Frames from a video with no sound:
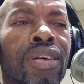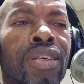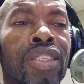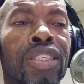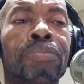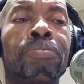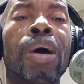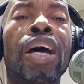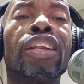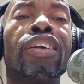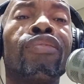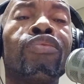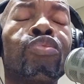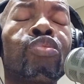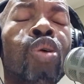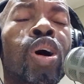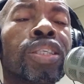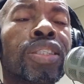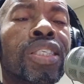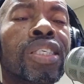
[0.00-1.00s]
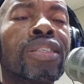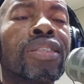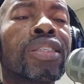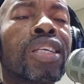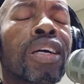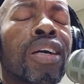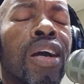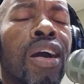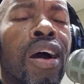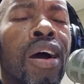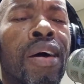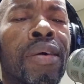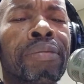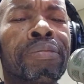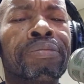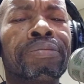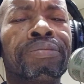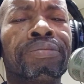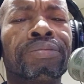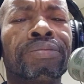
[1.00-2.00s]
in spite of what is to come,